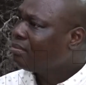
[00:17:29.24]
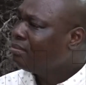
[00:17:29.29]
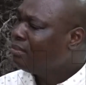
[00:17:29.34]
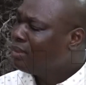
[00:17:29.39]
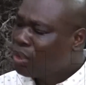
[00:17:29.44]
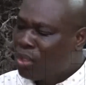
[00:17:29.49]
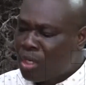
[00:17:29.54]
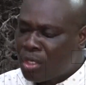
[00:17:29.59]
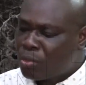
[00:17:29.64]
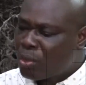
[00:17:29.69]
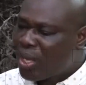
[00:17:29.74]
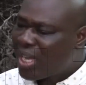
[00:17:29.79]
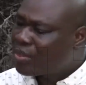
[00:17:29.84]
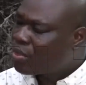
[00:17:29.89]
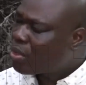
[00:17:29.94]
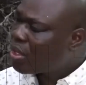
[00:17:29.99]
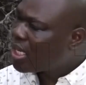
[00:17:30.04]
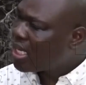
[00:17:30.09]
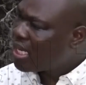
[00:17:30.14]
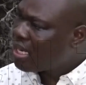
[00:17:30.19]
Because we are
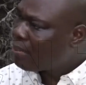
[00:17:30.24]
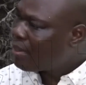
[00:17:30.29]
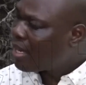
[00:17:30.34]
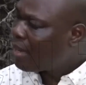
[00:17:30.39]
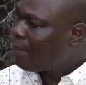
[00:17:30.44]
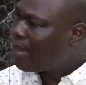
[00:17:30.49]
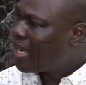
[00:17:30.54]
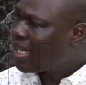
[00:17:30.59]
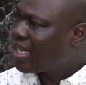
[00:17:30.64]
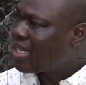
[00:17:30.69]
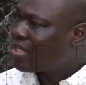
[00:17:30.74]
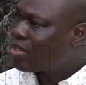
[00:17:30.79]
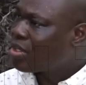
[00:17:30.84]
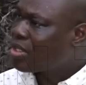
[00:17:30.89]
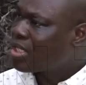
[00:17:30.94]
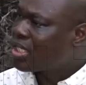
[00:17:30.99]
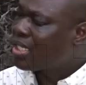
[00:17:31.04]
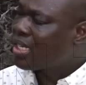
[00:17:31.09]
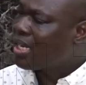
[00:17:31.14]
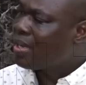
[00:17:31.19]
talking about market
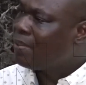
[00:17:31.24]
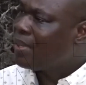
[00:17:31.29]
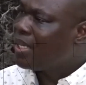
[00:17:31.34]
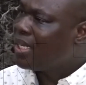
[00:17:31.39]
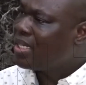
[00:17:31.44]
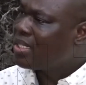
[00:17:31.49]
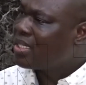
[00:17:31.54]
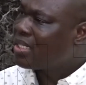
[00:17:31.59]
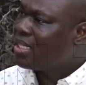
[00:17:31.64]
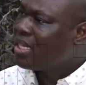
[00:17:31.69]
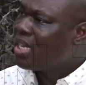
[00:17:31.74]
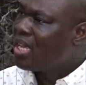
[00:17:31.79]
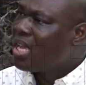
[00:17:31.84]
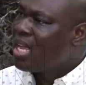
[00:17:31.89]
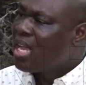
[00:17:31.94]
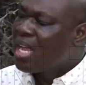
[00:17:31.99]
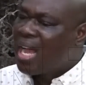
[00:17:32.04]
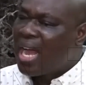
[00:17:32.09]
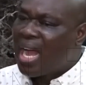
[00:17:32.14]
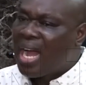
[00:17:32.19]
sustainability.
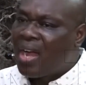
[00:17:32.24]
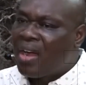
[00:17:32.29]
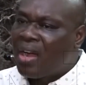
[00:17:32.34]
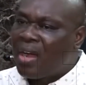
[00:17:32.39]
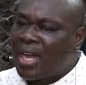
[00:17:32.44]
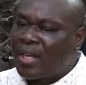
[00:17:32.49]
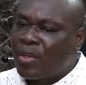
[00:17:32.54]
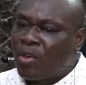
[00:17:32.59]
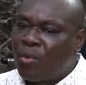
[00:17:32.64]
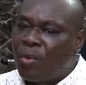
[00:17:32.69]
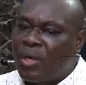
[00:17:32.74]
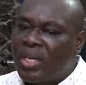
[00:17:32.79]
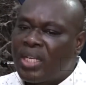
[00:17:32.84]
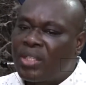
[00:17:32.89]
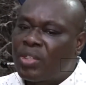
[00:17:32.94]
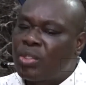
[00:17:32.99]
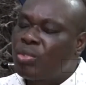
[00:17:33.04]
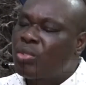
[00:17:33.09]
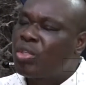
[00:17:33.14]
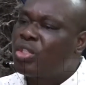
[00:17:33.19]
I don't want a
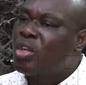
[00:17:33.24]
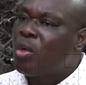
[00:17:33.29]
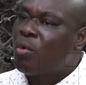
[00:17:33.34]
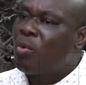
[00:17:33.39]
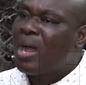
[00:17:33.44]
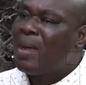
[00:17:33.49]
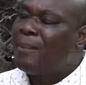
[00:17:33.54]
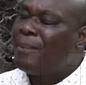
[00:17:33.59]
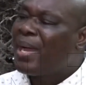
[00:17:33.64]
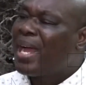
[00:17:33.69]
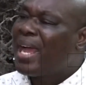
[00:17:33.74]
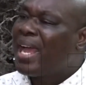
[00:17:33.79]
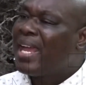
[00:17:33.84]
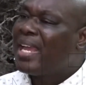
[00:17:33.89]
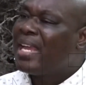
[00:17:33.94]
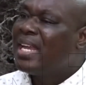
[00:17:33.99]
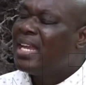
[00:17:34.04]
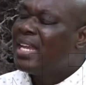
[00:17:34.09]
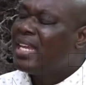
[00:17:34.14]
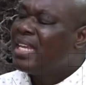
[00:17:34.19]
situation whereby
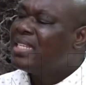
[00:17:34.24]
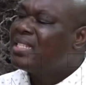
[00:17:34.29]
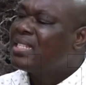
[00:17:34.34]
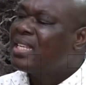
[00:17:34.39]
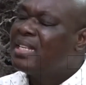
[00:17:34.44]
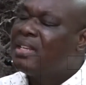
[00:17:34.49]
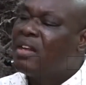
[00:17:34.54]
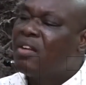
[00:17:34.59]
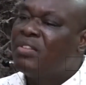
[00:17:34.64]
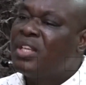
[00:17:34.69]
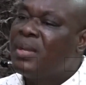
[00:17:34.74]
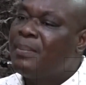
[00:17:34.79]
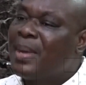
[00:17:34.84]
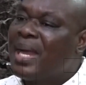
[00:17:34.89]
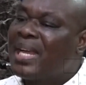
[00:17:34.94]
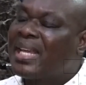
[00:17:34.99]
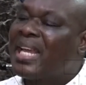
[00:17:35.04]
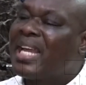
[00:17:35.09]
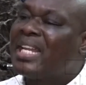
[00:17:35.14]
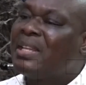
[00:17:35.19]
instead of the
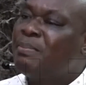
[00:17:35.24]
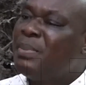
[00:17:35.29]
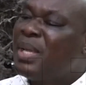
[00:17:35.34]
market